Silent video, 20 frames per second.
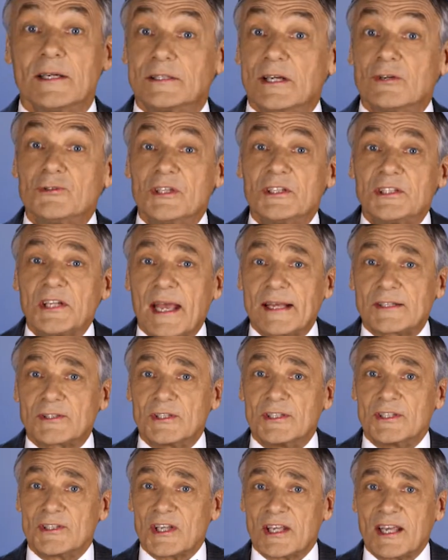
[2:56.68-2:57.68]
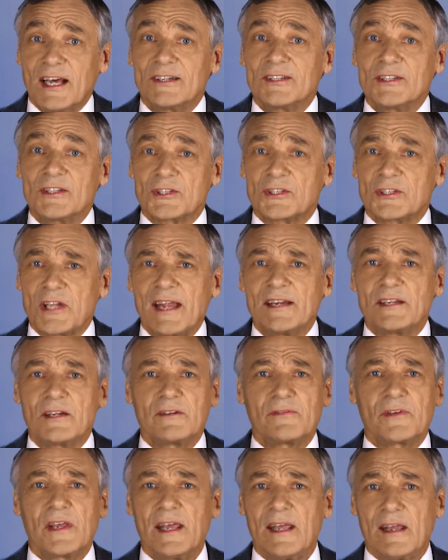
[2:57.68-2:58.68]
Docetaxel is the current standard
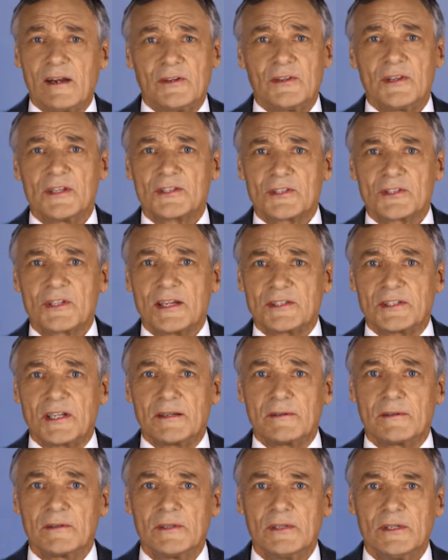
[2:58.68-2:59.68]
of care in this setting